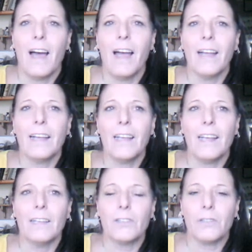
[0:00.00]
I
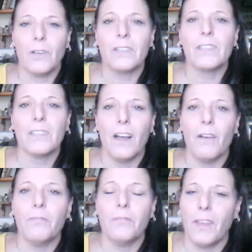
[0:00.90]
can't stress
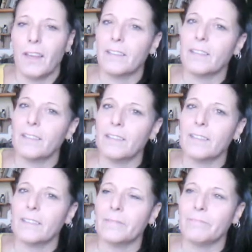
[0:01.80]
enough that
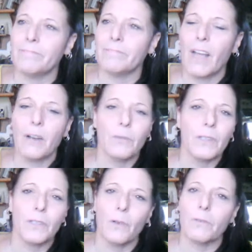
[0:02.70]
I
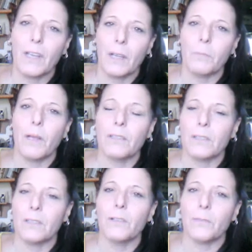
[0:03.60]
really don't think it
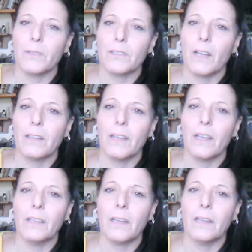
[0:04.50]
makes a difference. I
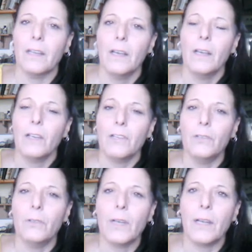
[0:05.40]
think that
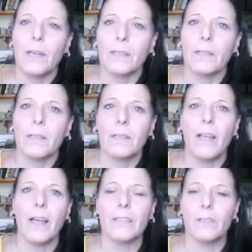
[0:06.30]
you can
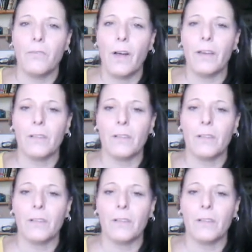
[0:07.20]
classify